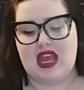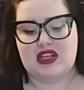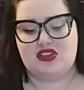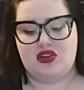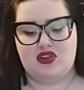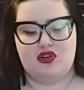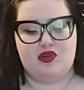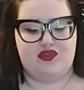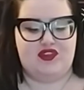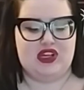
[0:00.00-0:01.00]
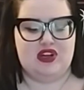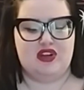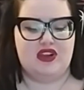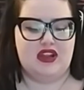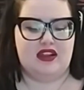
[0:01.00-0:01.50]
so you don't
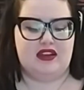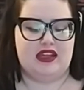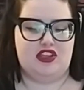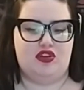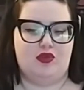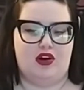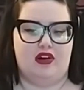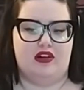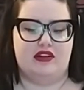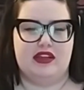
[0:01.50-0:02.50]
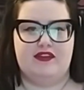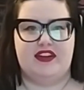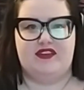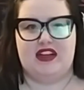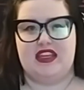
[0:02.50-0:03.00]
feel like you are
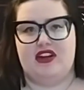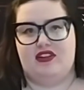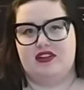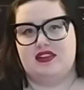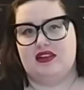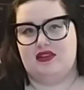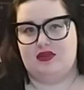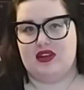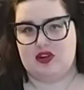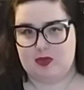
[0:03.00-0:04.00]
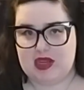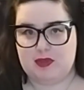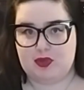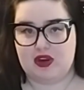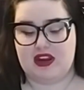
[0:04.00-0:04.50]
living vicariously through other
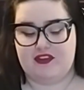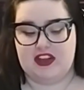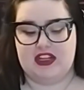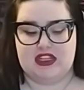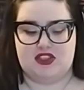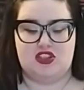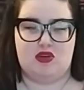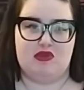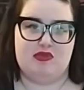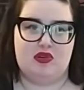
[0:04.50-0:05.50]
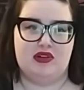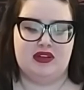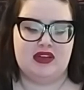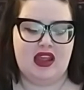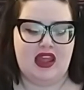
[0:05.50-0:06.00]
people. I feel like that's so important.